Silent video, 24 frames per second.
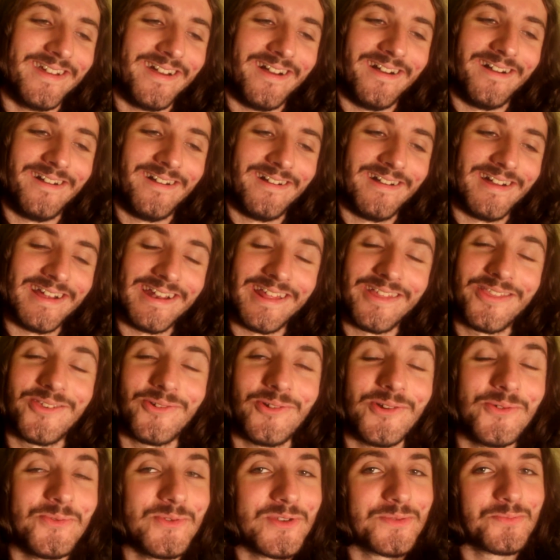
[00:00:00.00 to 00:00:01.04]
and I
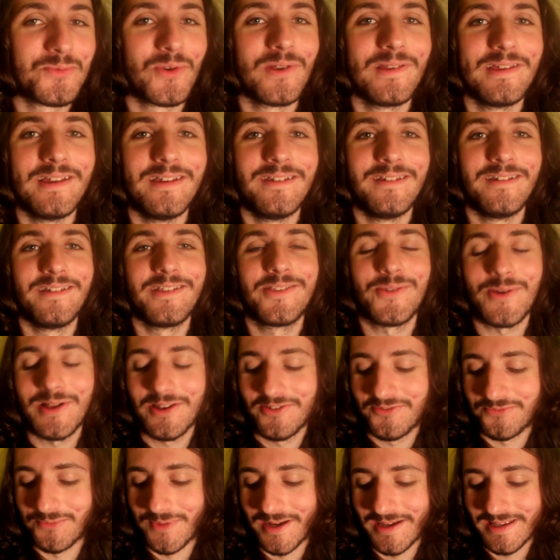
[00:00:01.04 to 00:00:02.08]
thought it was brilliant. So I
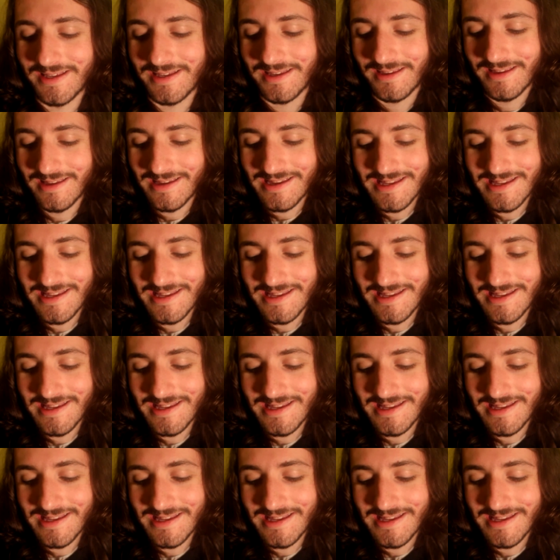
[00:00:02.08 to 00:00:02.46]
loved Mike.